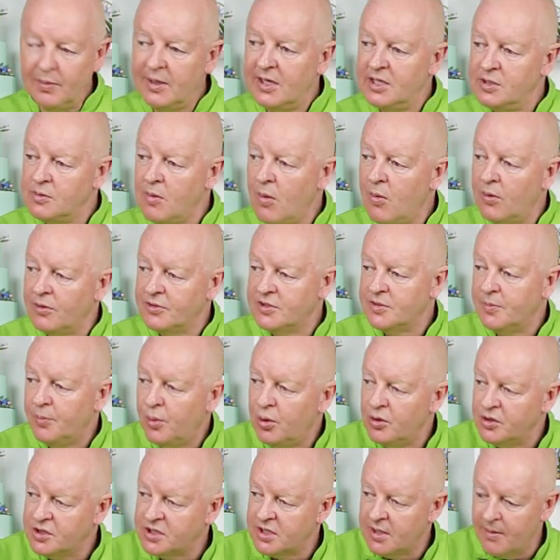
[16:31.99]
because we want to
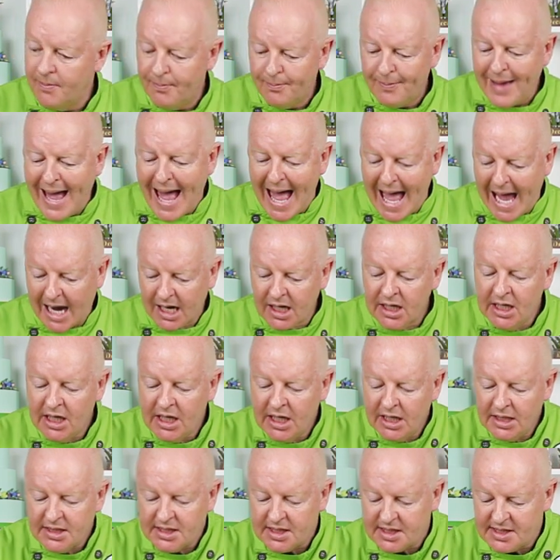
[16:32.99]
push them back
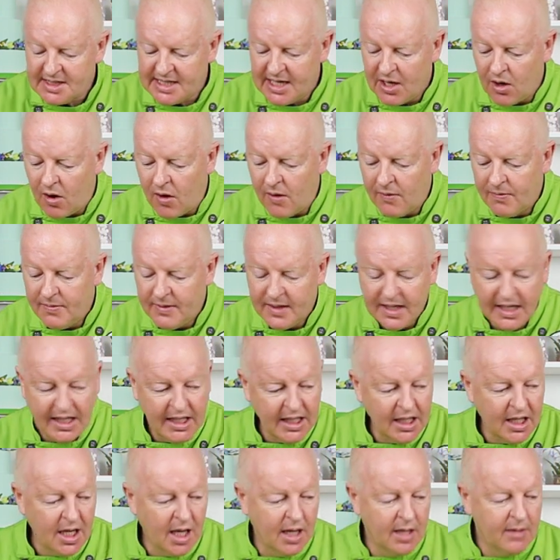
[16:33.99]
to sit on
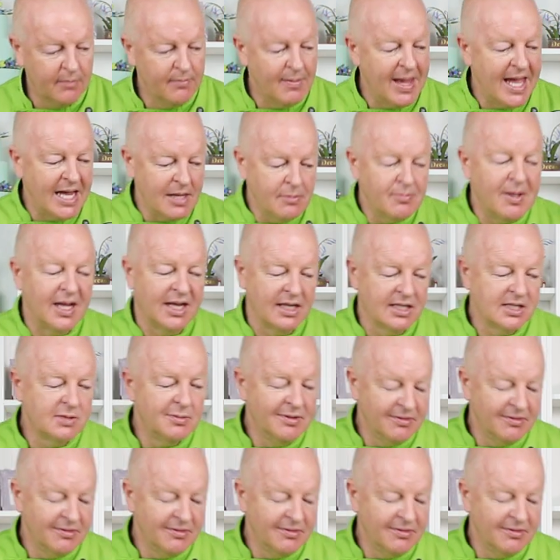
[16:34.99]
the main petals.